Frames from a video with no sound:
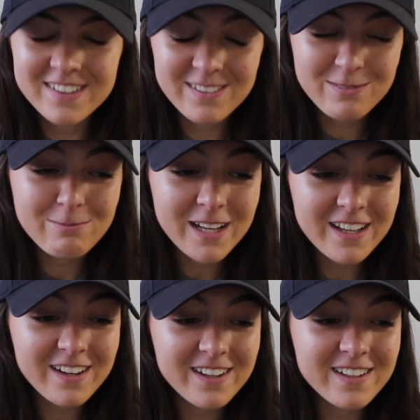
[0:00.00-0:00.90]
oh my
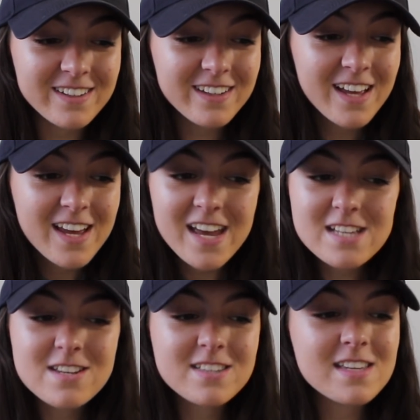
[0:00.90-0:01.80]
god.
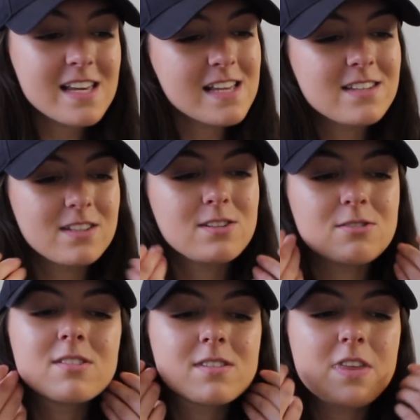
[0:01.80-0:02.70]
It just, it just,
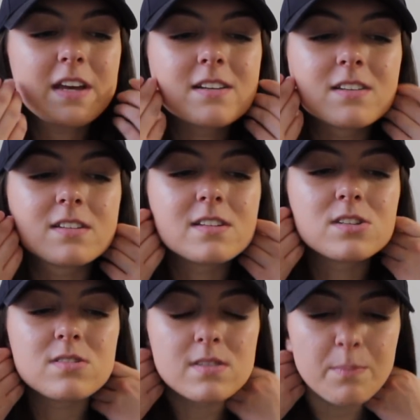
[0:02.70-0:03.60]
the thing is this,
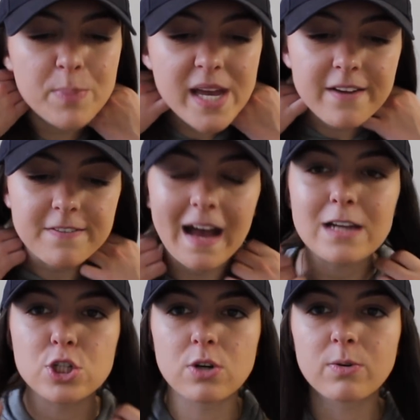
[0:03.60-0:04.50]
it's, it's a big
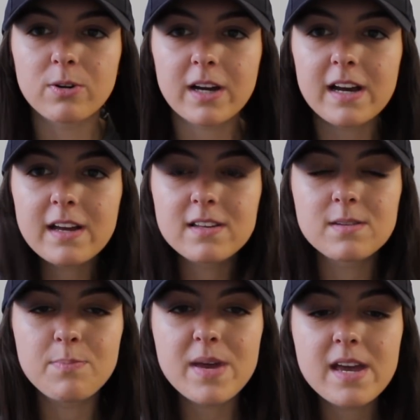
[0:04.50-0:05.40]
fat joke, okay?
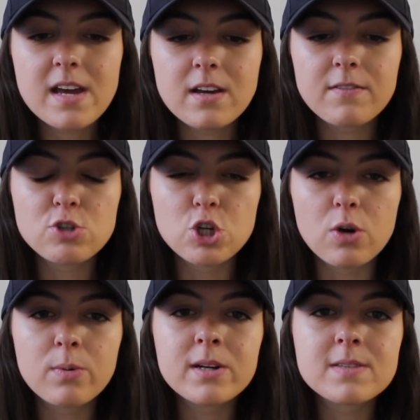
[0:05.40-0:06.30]
It's a big
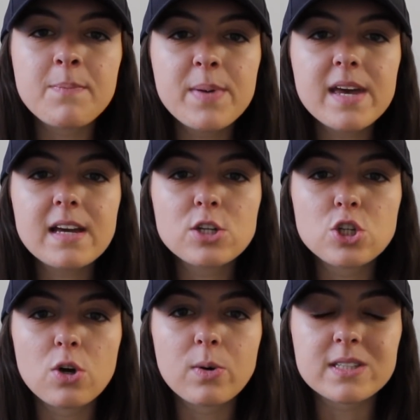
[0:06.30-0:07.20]
joke. It's a big
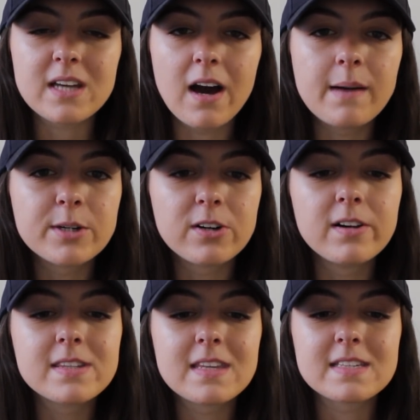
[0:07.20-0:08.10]
joke. It's
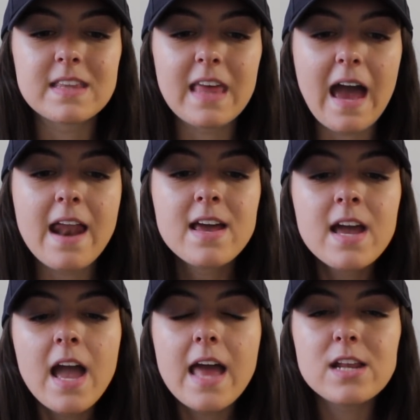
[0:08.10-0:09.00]
comical. It's this and that.
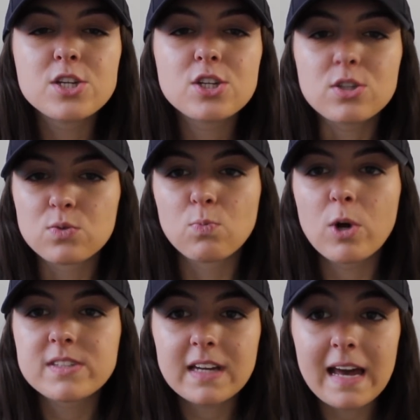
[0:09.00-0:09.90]
And it's just
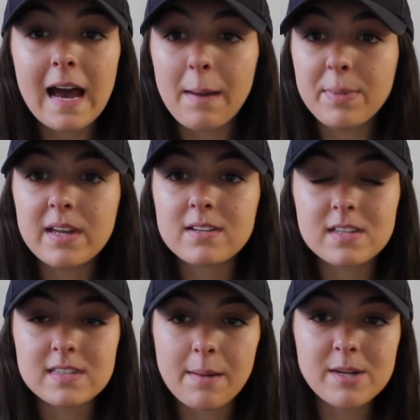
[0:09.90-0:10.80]
what's going to happen
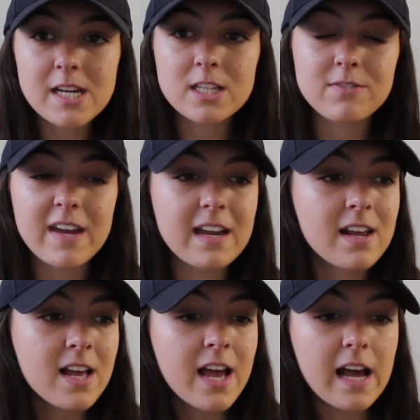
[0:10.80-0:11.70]
since I'm a Knicks
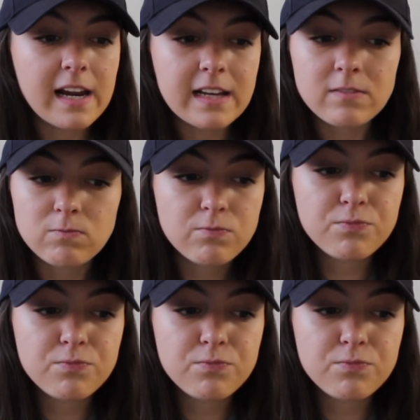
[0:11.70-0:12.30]
fan. And I